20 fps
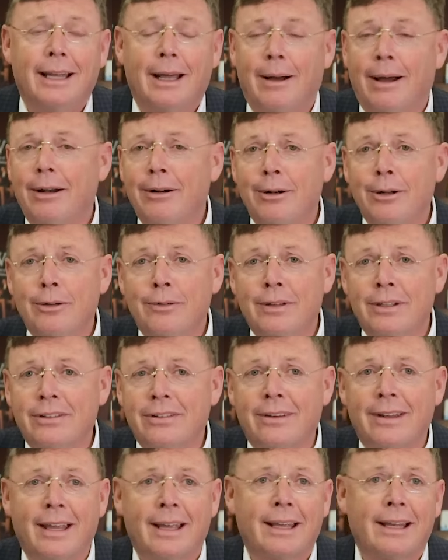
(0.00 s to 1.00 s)
Now I don't know if
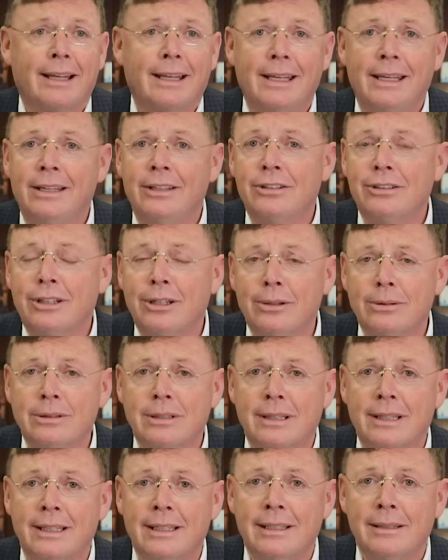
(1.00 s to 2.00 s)
this is like an East
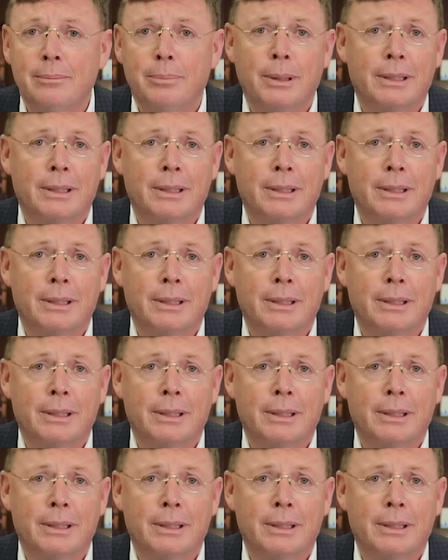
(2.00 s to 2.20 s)
Coast thing,